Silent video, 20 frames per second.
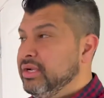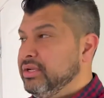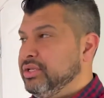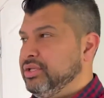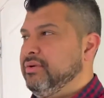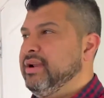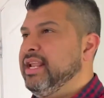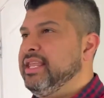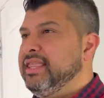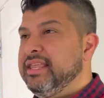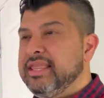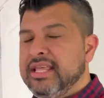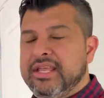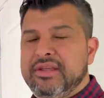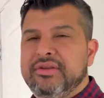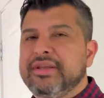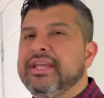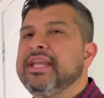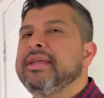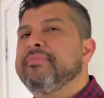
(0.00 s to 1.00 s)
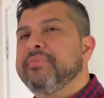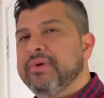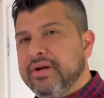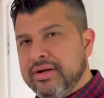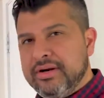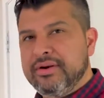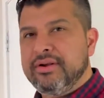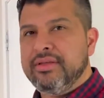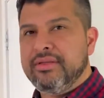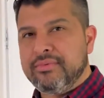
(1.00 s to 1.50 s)
So anything that you can keep
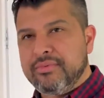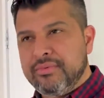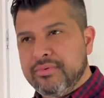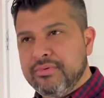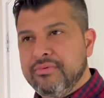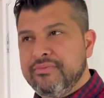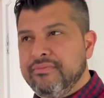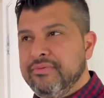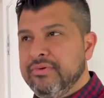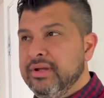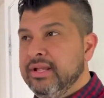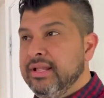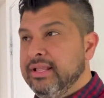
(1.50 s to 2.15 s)
under the roof,